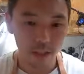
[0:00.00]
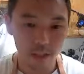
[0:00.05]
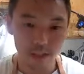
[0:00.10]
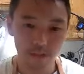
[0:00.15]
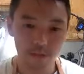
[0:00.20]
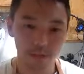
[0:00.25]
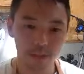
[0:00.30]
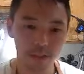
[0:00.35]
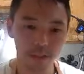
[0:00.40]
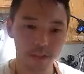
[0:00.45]

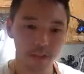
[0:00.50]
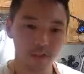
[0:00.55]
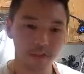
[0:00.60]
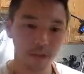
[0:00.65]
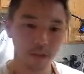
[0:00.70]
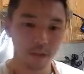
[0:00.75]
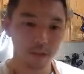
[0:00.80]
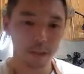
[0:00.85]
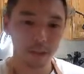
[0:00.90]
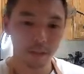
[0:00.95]
of fun stuff
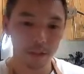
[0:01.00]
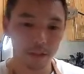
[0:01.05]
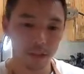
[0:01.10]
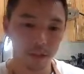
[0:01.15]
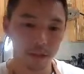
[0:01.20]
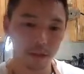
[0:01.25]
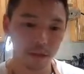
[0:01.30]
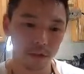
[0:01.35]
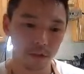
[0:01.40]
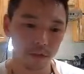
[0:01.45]
coming up on
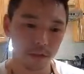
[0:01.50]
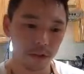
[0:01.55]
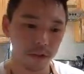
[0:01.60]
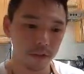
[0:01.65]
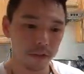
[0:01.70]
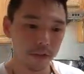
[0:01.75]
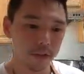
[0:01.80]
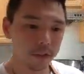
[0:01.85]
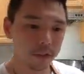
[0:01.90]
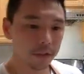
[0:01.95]
YouTube very,
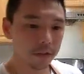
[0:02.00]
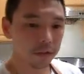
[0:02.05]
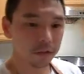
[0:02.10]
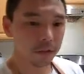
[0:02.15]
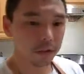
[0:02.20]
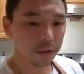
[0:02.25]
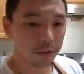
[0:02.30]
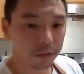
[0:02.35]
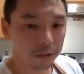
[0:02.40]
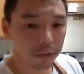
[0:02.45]
very soon
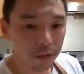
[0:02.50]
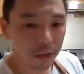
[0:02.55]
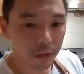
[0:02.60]
too.